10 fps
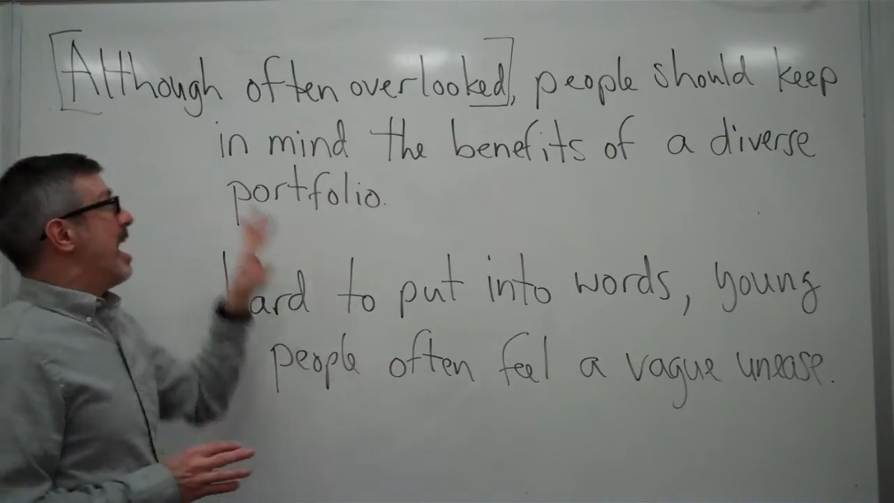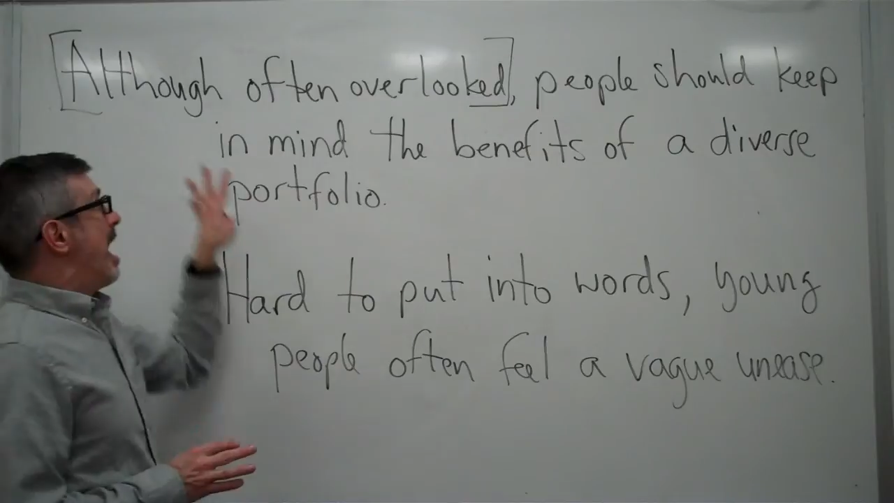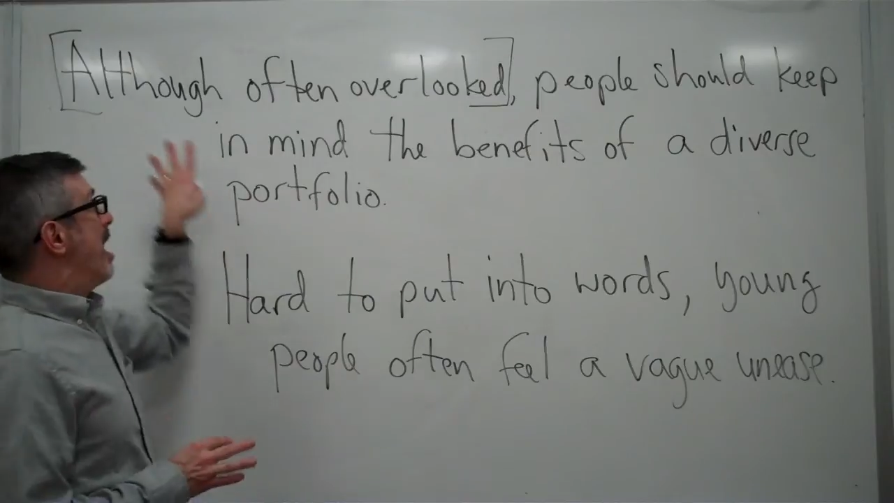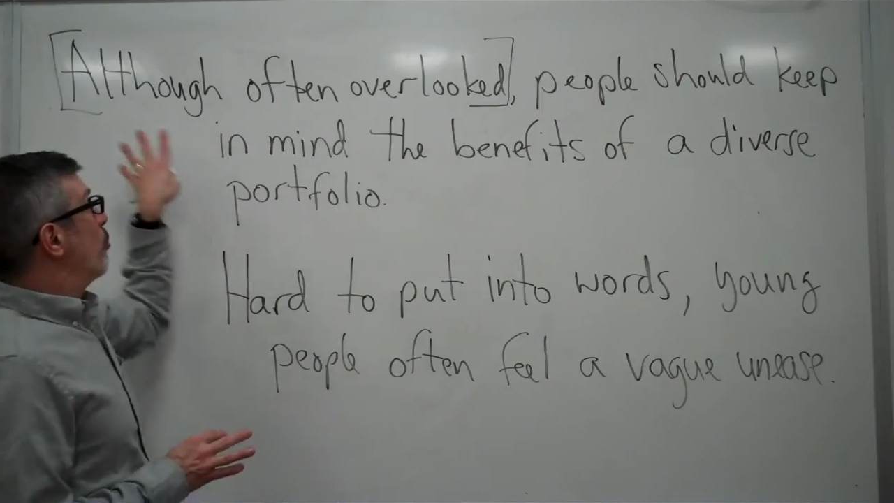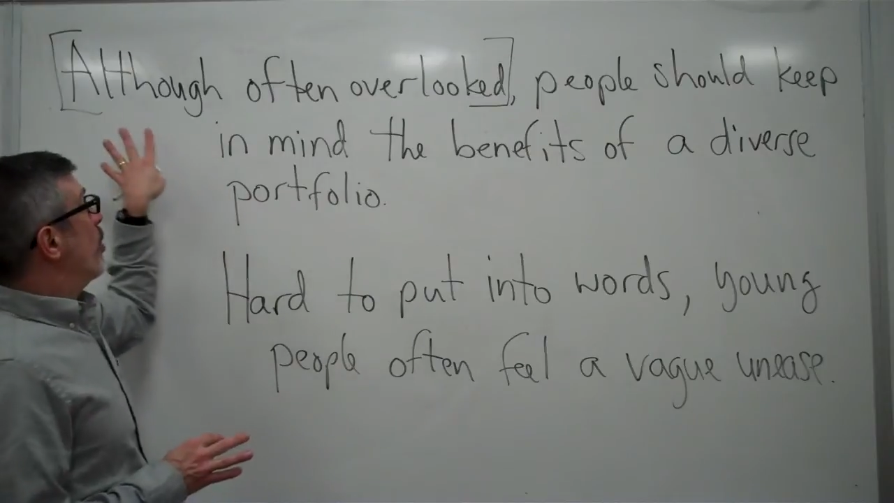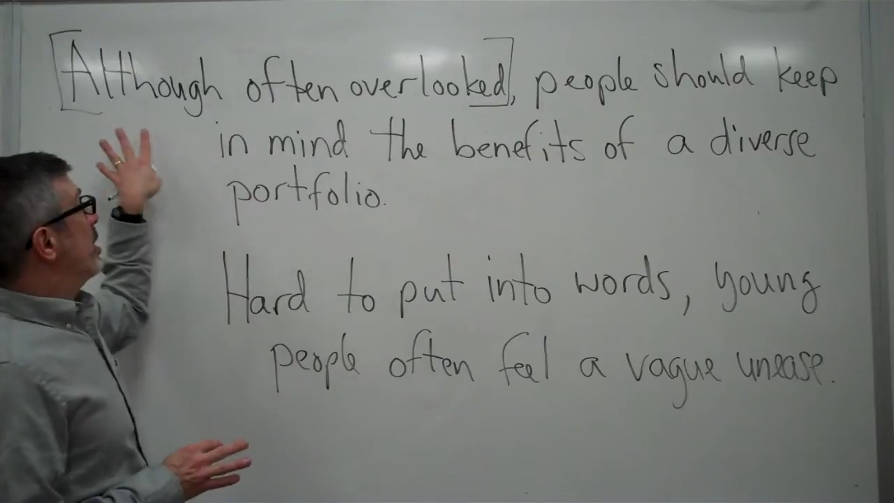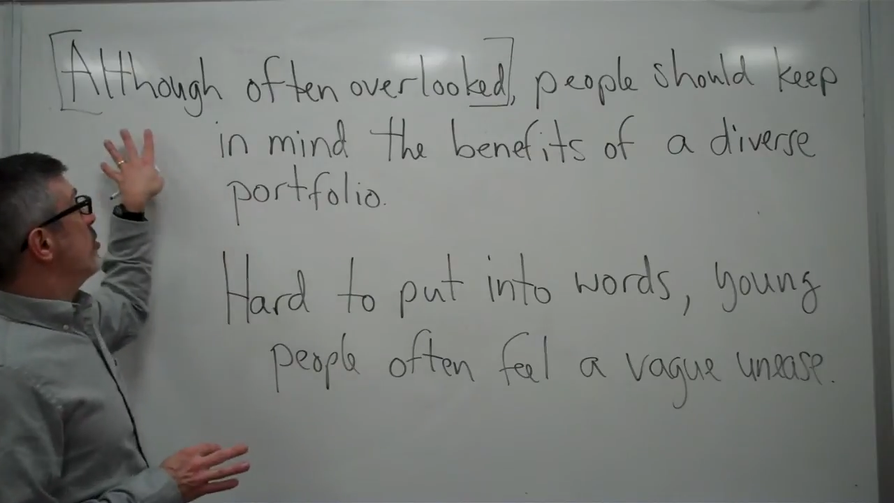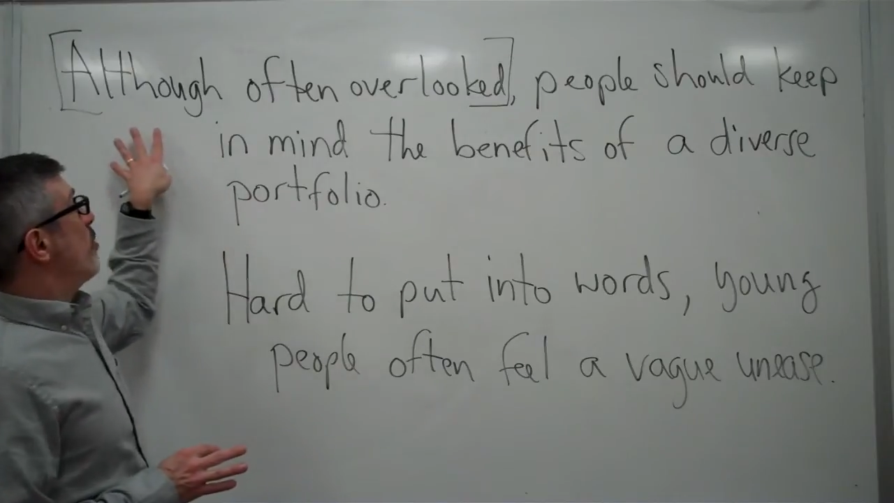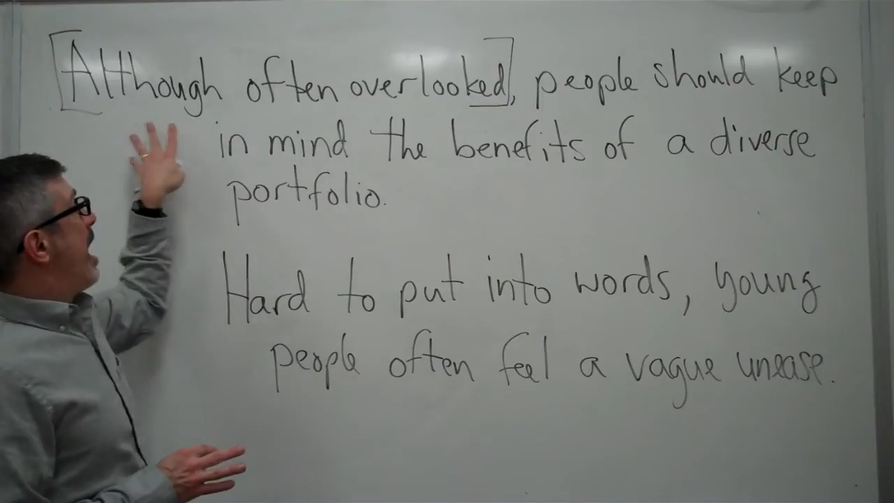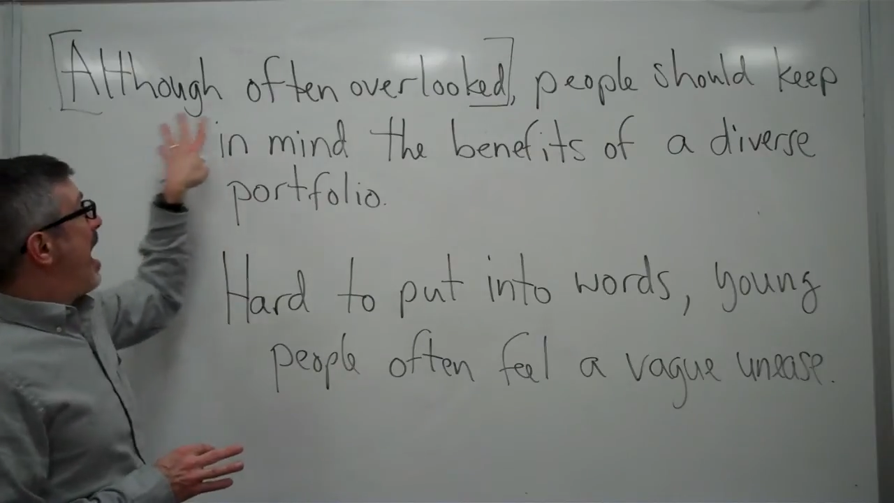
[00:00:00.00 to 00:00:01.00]
And when
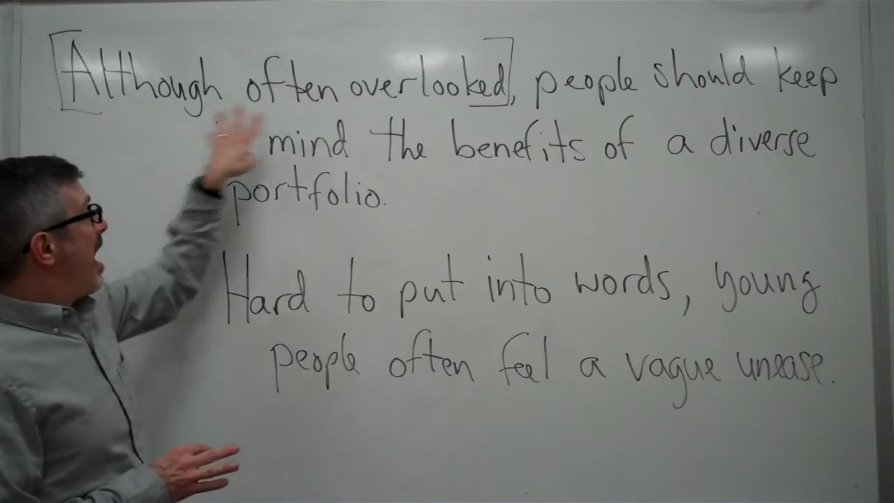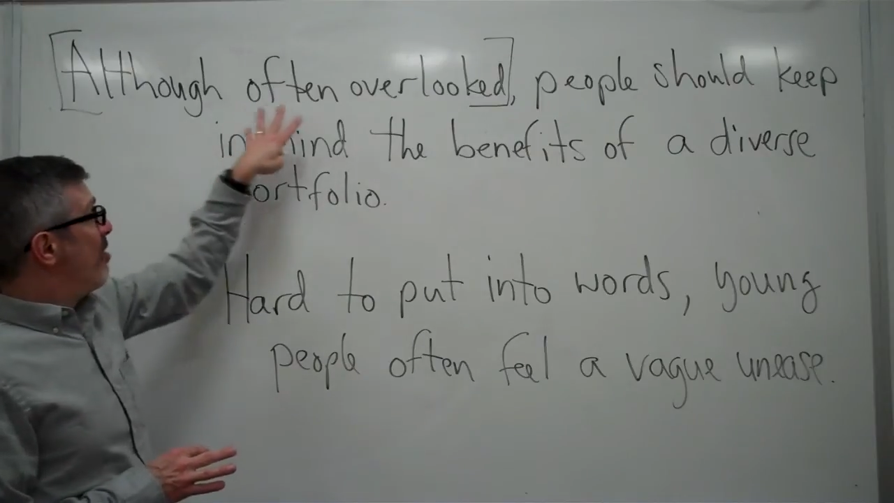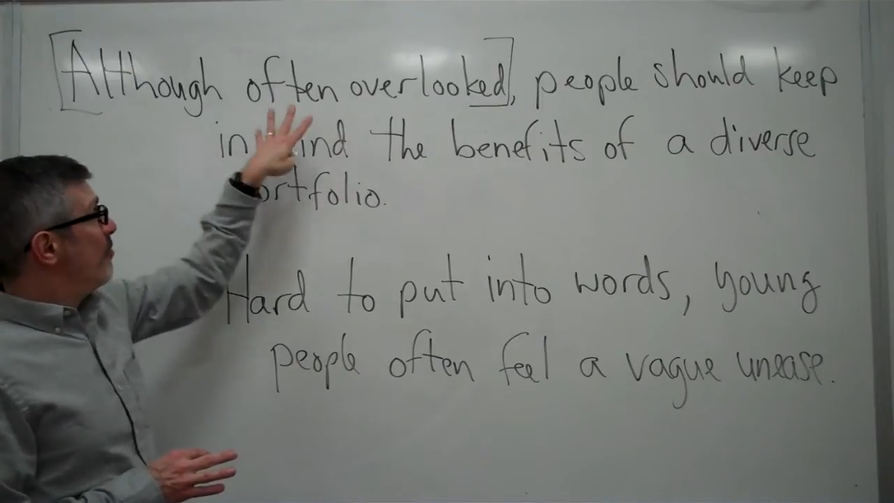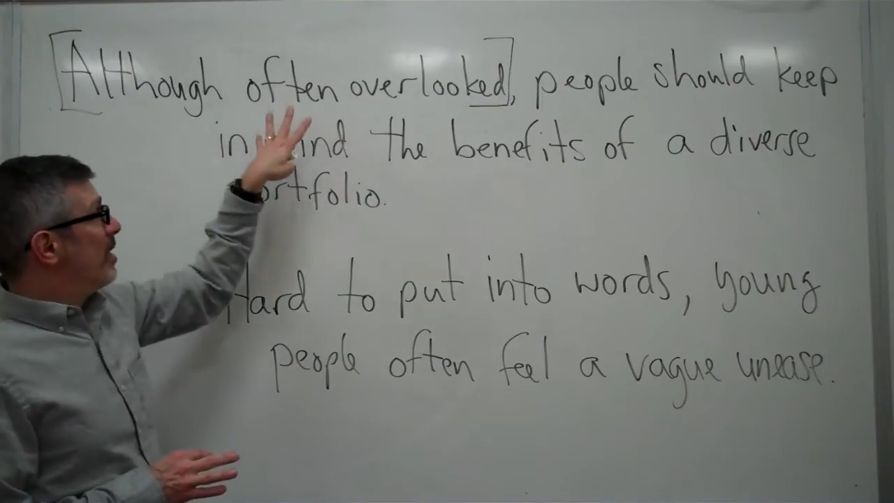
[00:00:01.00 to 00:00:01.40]
you have